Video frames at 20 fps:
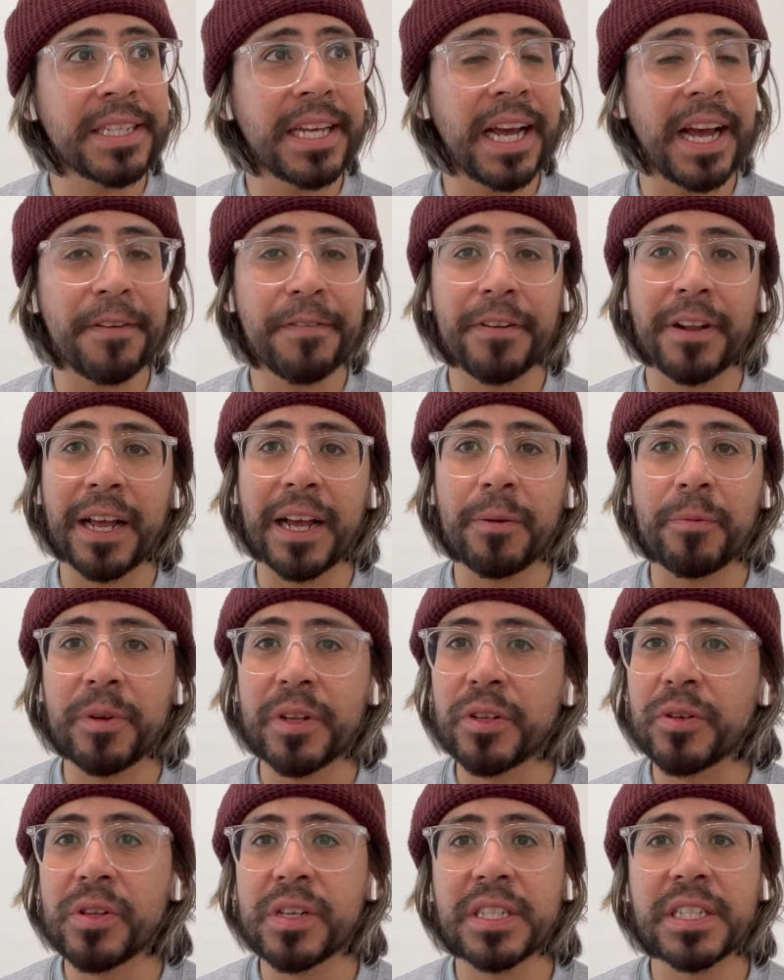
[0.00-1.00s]
I feel like we
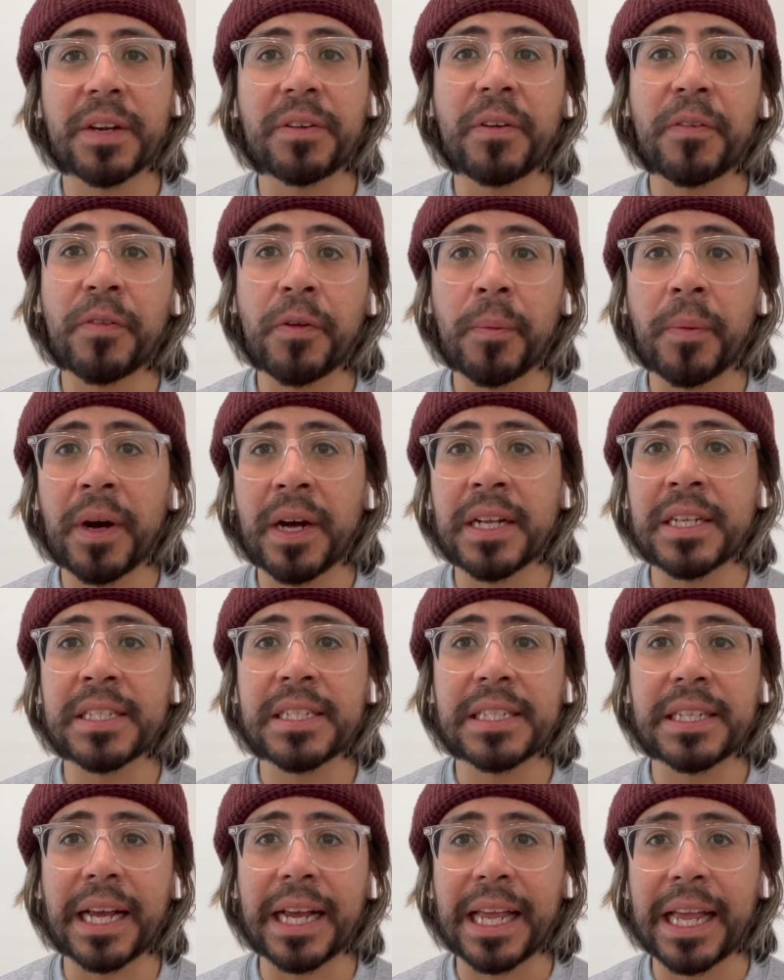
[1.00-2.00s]
do this every few
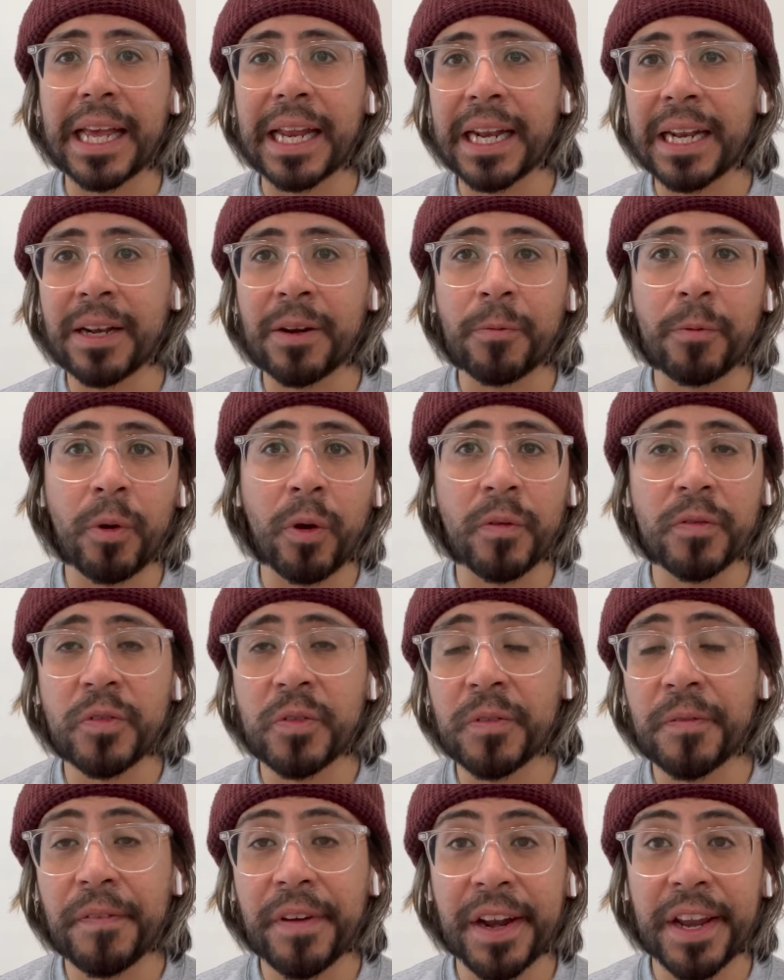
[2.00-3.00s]
months. I get in a row of
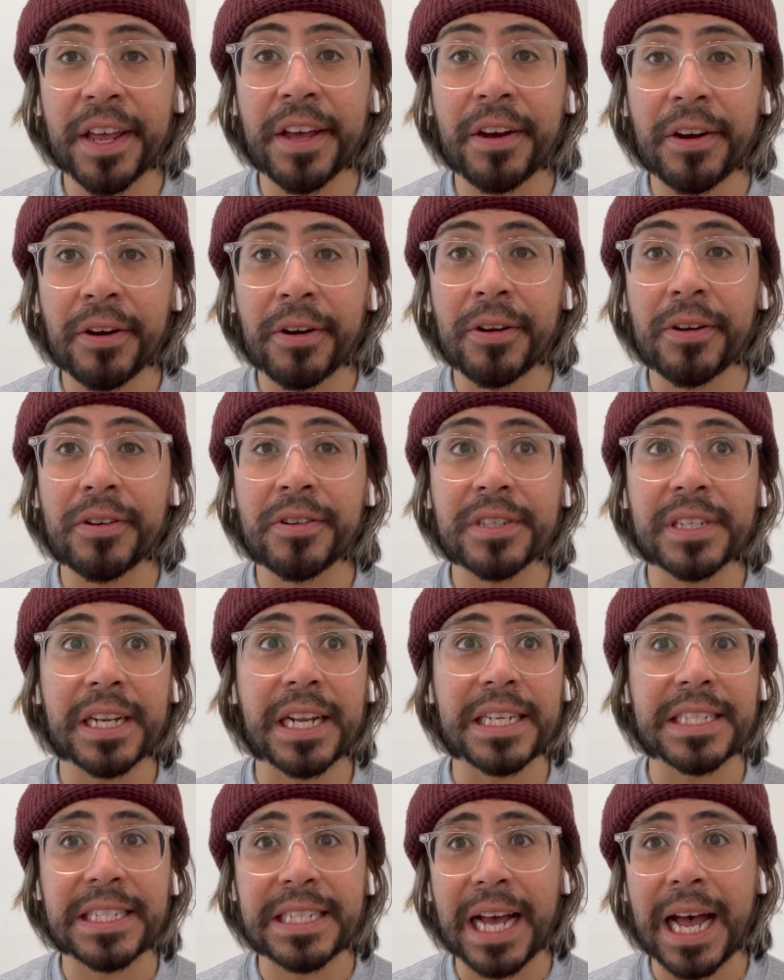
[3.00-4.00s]
doing videos and
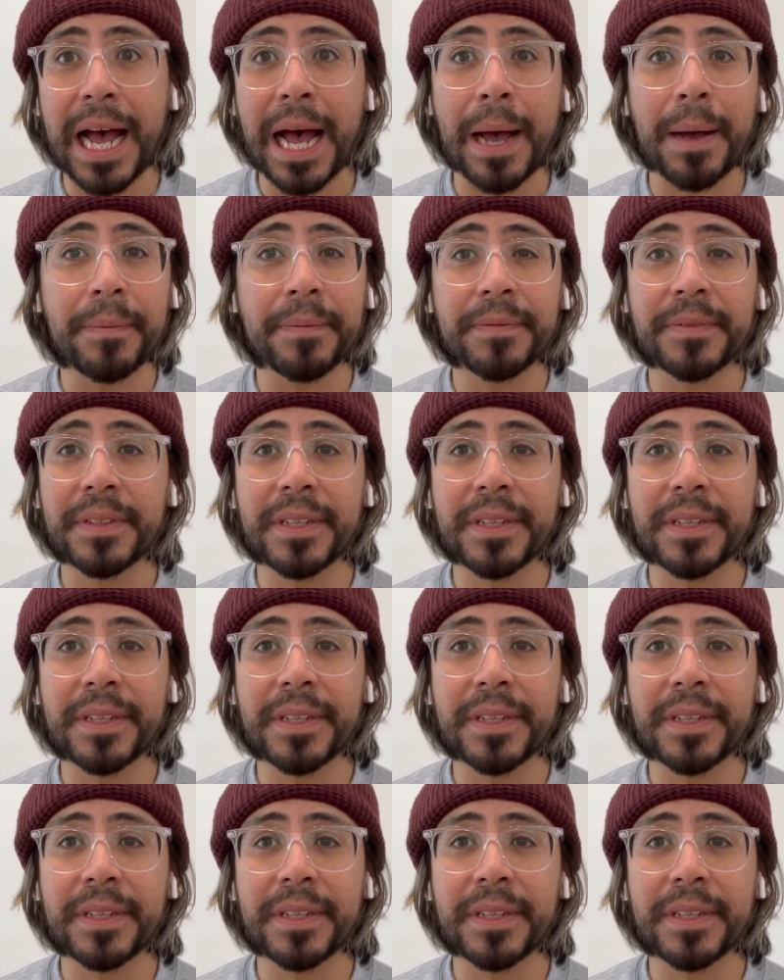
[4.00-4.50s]
I stop.